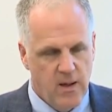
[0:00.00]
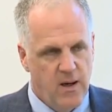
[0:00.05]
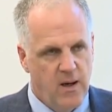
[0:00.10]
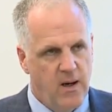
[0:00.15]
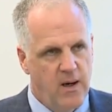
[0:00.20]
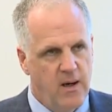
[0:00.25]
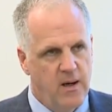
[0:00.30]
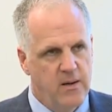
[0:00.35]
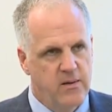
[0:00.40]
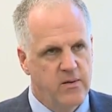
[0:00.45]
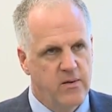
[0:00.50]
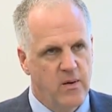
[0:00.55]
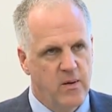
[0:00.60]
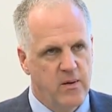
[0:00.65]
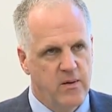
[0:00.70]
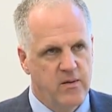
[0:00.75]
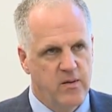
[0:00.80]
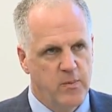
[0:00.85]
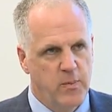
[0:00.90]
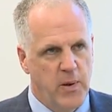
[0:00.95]
uh, and so
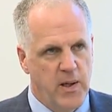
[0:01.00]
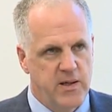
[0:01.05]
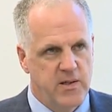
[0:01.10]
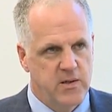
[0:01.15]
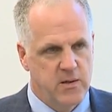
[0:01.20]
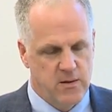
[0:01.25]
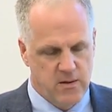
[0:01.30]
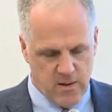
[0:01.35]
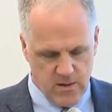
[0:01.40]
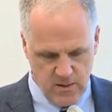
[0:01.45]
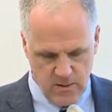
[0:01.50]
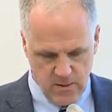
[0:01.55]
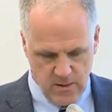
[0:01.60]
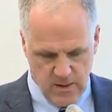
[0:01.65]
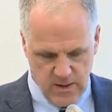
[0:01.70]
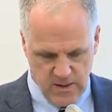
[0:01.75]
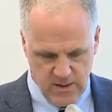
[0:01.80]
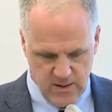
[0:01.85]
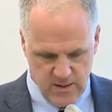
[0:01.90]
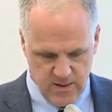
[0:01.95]
it's a pleasure to,
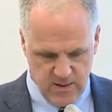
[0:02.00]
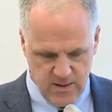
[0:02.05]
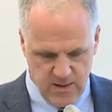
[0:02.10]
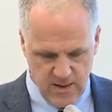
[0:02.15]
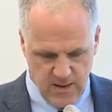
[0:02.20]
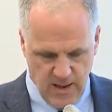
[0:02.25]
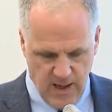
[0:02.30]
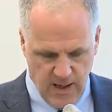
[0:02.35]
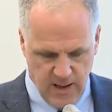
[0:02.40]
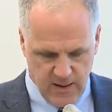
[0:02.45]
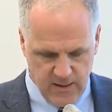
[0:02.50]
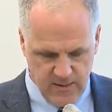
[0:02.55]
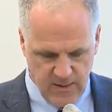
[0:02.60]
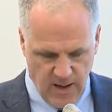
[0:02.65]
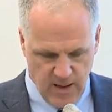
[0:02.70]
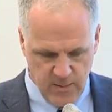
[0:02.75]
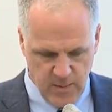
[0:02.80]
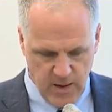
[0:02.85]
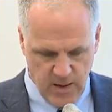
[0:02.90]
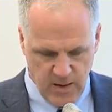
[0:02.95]
to see that
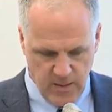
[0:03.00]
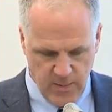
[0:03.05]
excitement